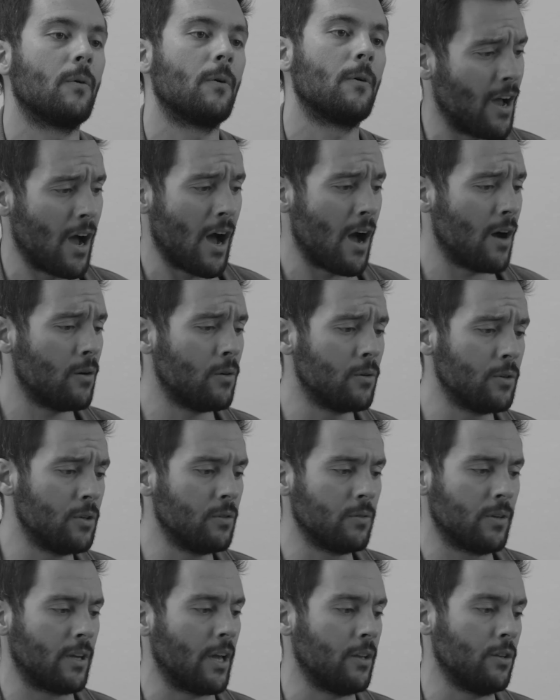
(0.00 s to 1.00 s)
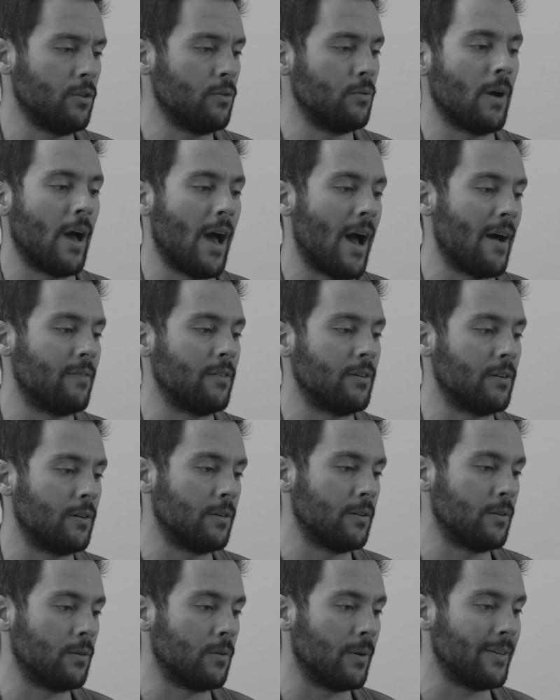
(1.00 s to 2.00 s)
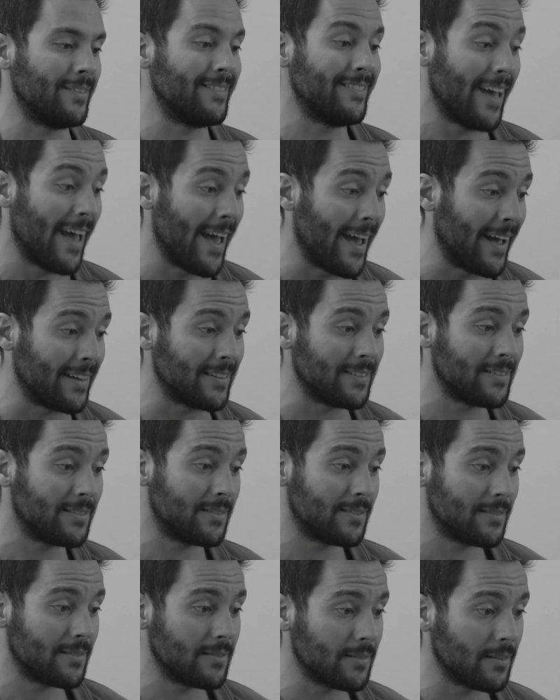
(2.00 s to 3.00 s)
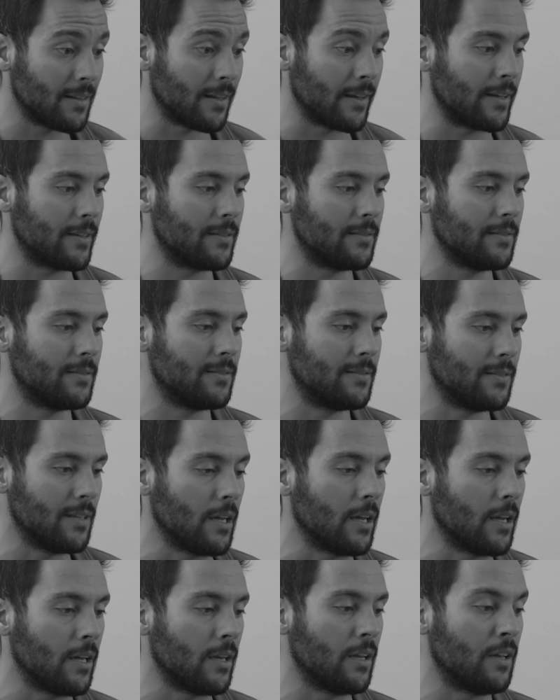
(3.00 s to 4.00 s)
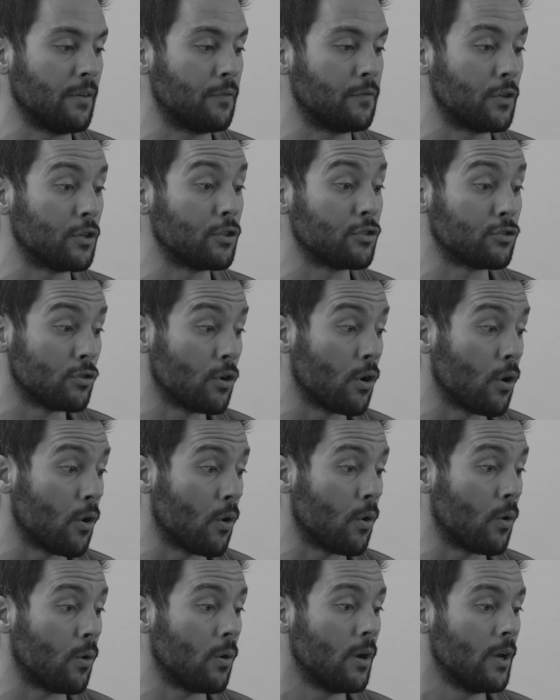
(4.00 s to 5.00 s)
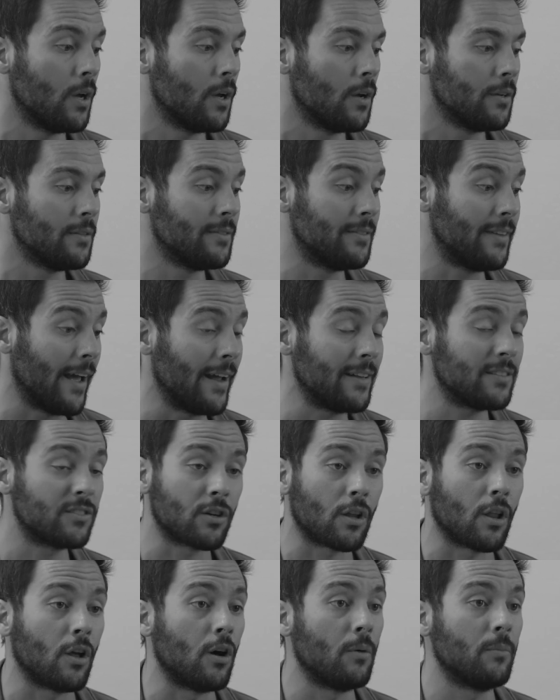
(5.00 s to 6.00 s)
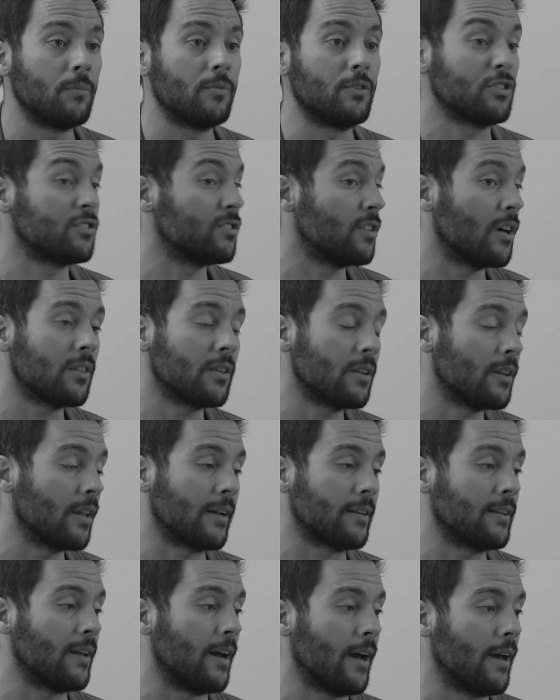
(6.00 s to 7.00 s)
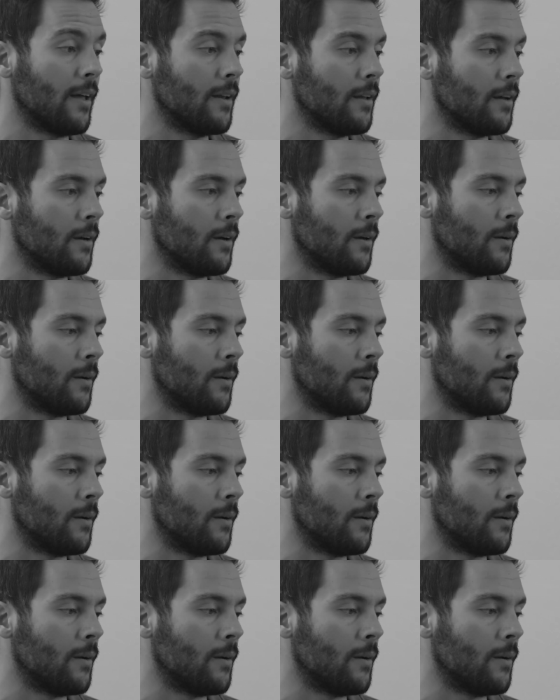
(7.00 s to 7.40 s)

how can you have a dance like scene if there's no dance club? There's nothing like that.